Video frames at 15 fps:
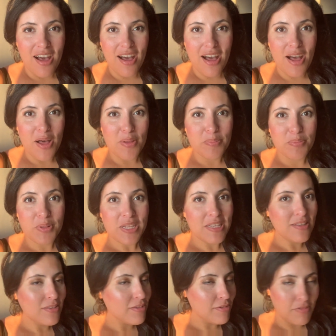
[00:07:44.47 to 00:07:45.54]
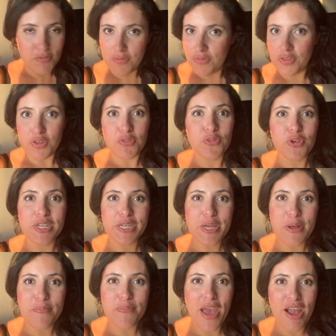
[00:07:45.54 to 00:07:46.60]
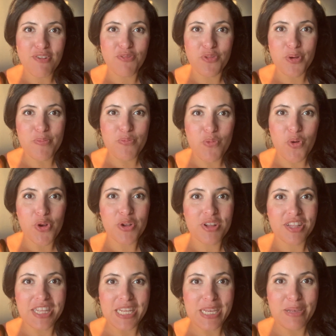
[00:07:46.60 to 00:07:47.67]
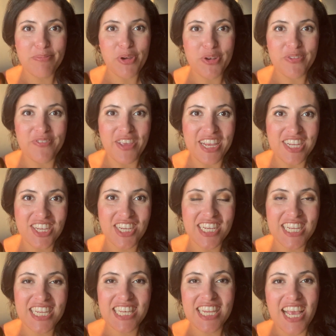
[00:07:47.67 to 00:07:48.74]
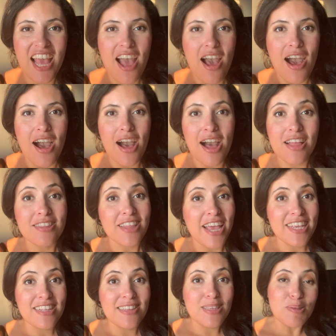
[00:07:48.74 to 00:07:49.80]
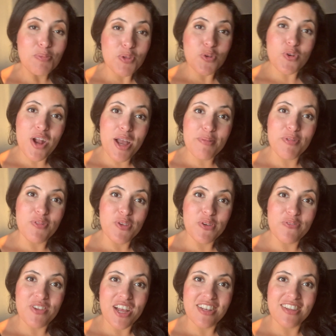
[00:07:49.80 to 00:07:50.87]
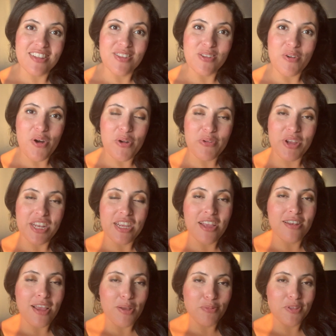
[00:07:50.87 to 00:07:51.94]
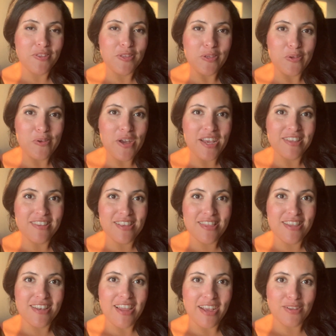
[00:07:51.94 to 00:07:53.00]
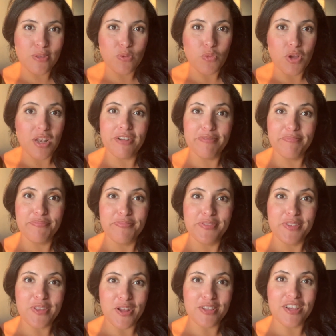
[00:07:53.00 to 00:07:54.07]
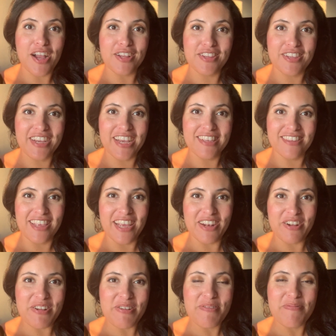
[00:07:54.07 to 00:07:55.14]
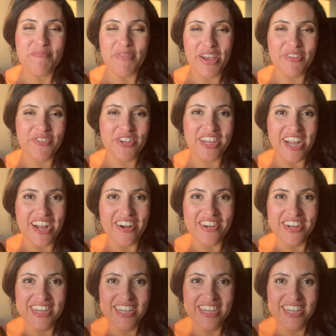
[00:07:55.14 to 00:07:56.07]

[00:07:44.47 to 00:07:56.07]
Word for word: Um, please feel free to come back for more cleaning motivation. Uh, like and subscribe if you have not done so already, and I will see you guys in the next one. So I'll talk to you guys later. Bye for now.